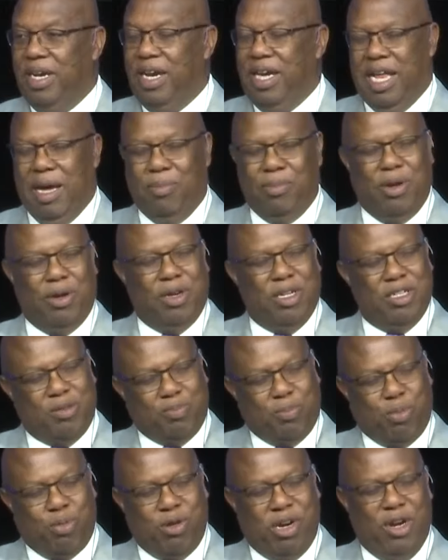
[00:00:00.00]
And I'm going to
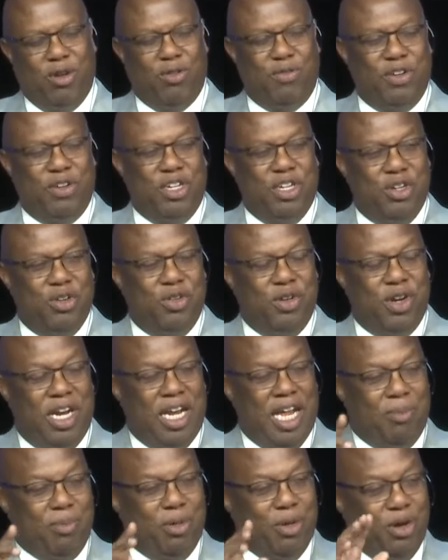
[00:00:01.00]
pray over you,
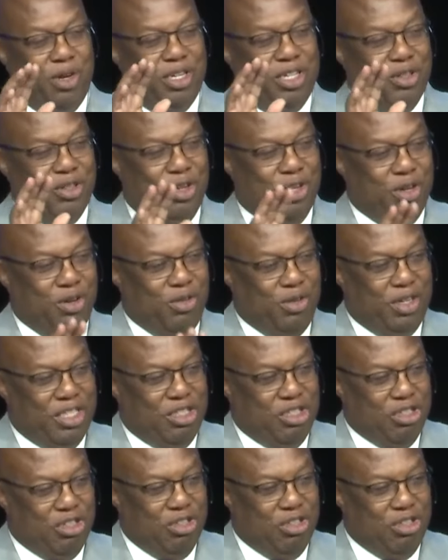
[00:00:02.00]
and I'm going to anoint